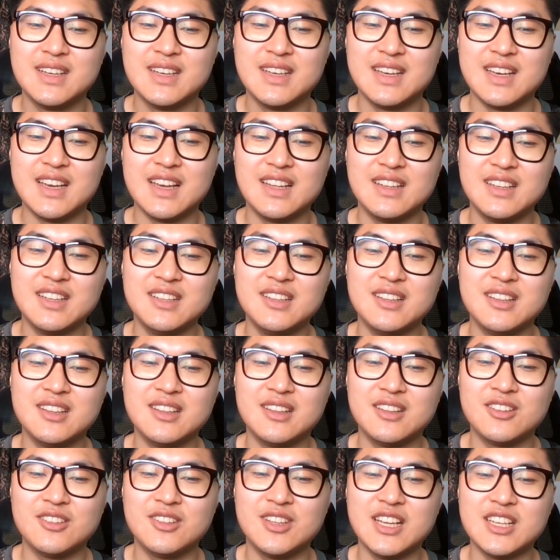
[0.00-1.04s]
And in
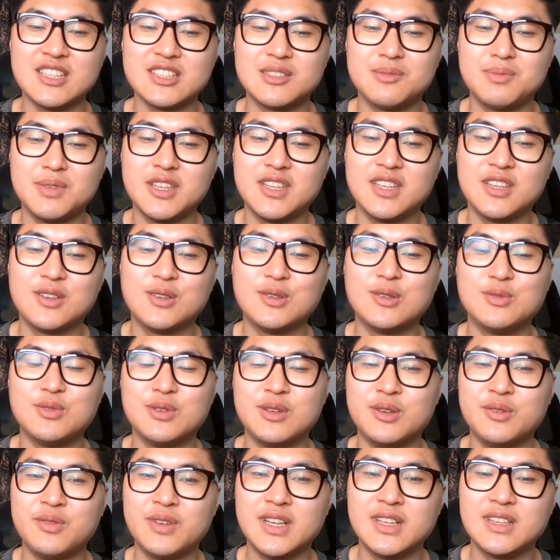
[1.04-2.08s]
the next video, we
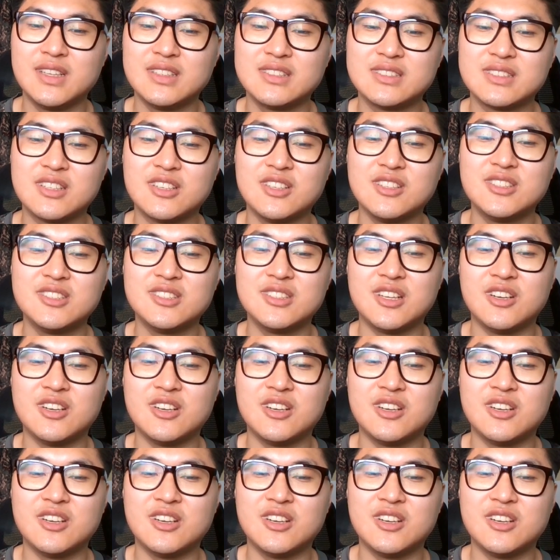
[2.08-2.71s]
will discuss